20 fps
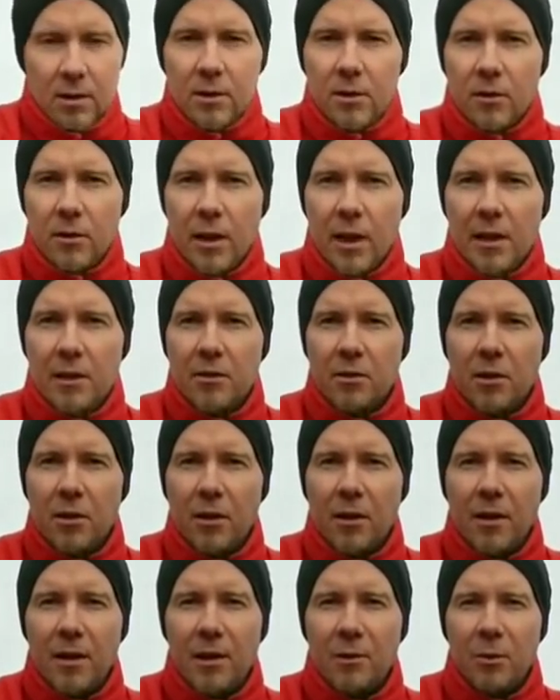So that's
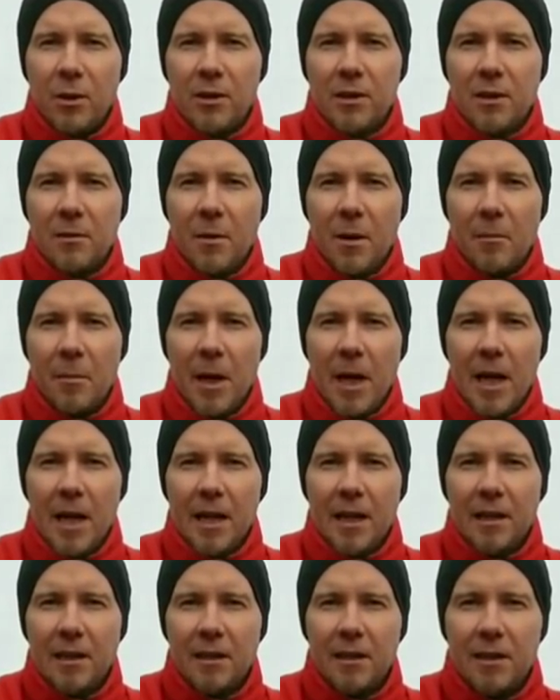all what's in my
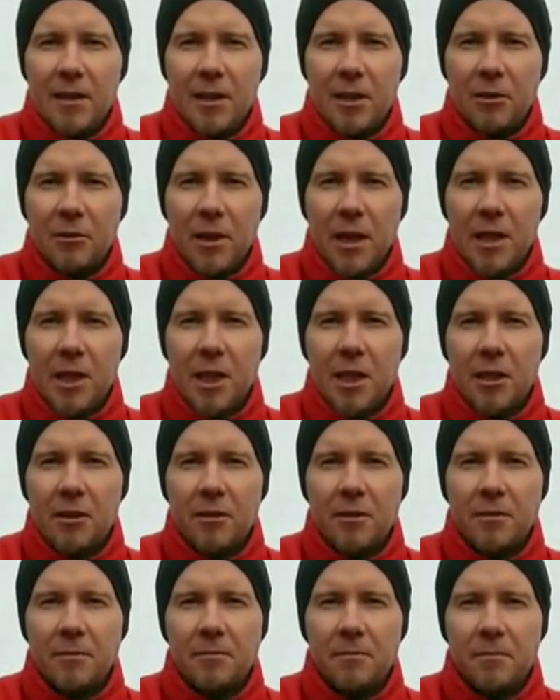bag. See you next
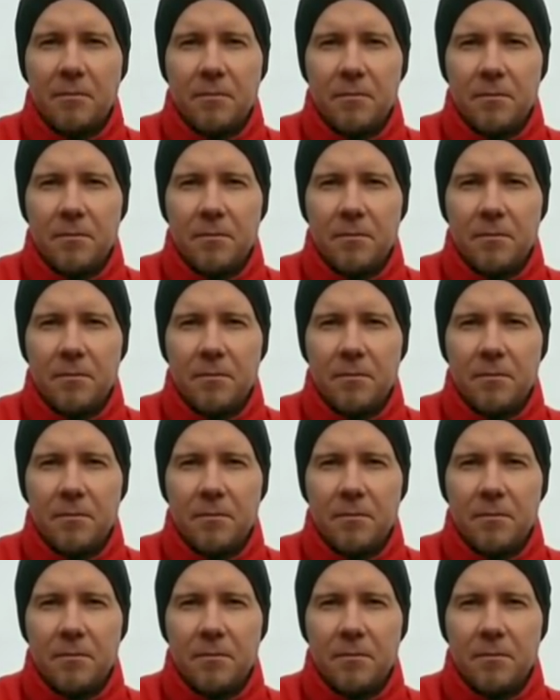year.